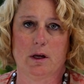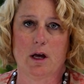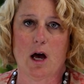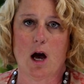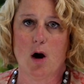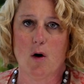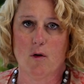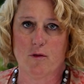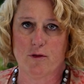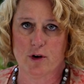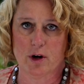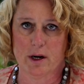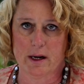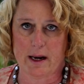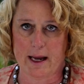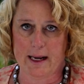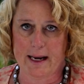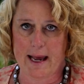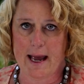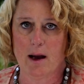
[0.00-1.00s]
go for a
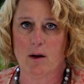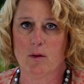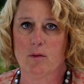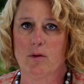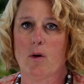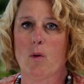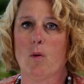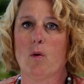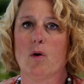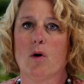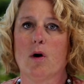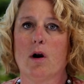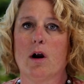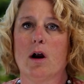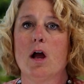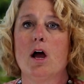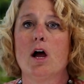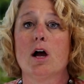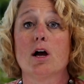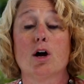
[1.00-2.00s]
night out or